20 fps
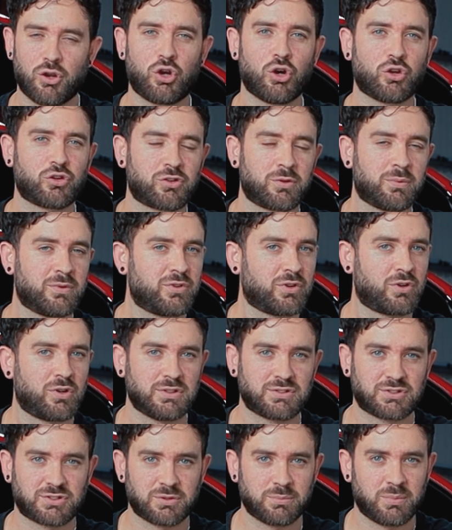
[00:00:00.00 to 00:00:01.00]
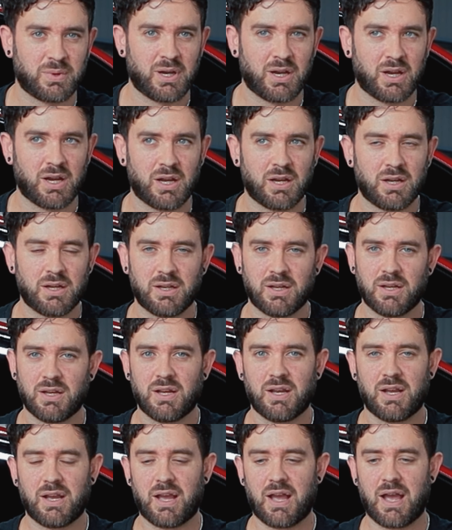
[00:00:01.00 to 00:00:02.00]
customer to customer,
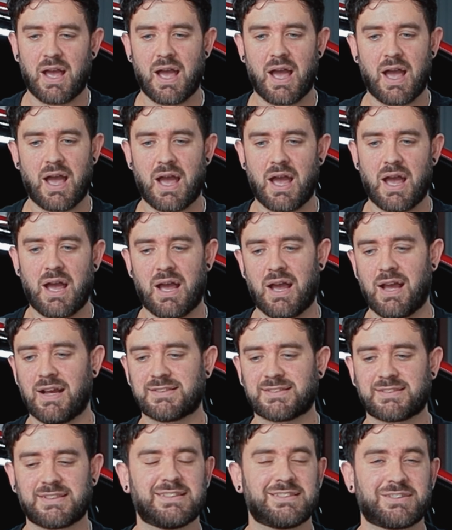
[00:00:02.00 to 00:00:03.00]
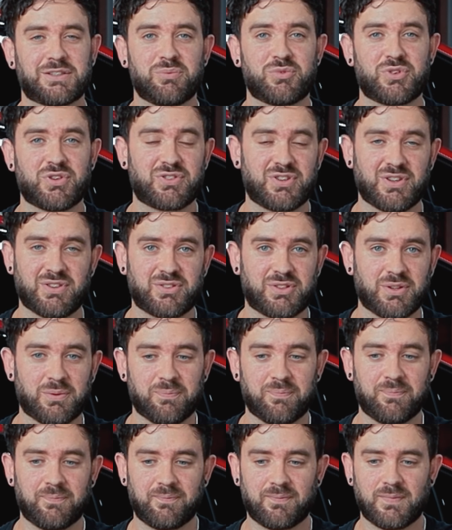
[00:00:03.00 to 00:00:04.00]
system to system.